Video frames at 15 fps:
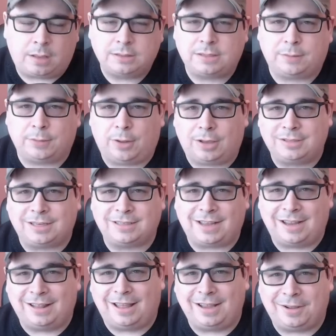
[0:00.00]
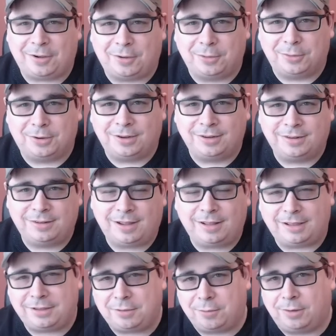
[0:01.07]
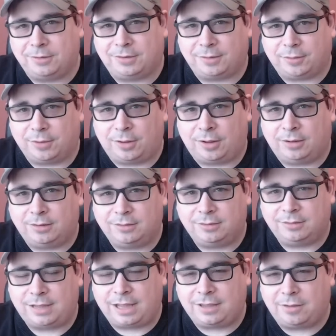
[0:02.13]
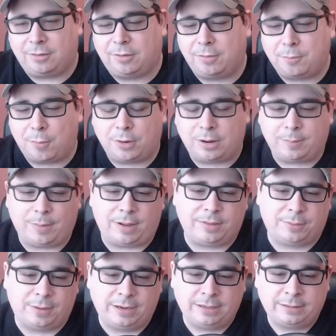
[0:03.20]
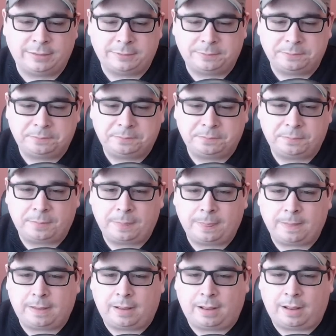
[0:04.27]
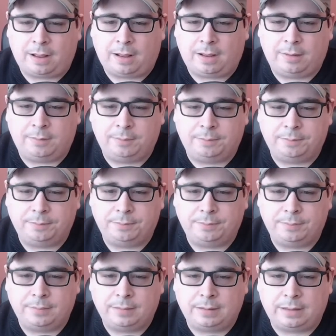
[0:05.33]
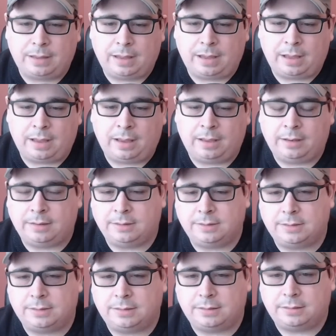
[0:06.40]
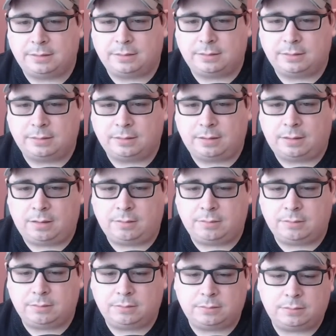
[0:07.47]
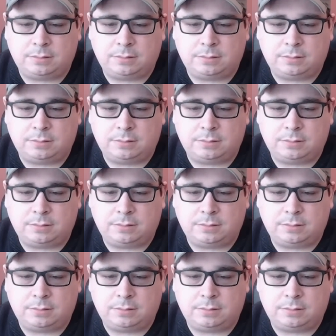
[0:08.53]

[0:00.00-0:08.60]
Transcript: Uncivil Law says, "I like Hoeg. I like you, Uncivil Law. Thank you. Good morning, by the way." Um, and oh,